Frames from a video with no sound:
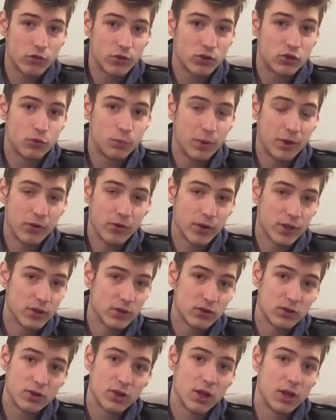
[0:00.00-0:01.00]
of
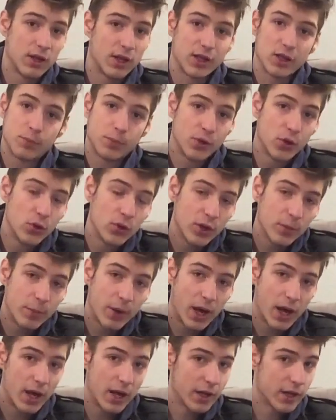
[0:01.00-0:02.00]
experience, like
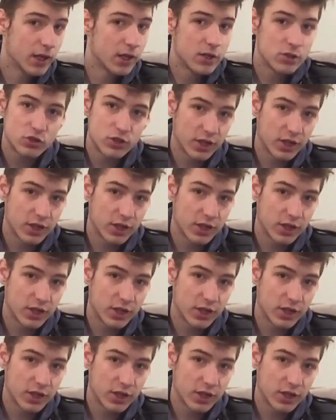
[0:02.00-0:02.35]
PewDiePie,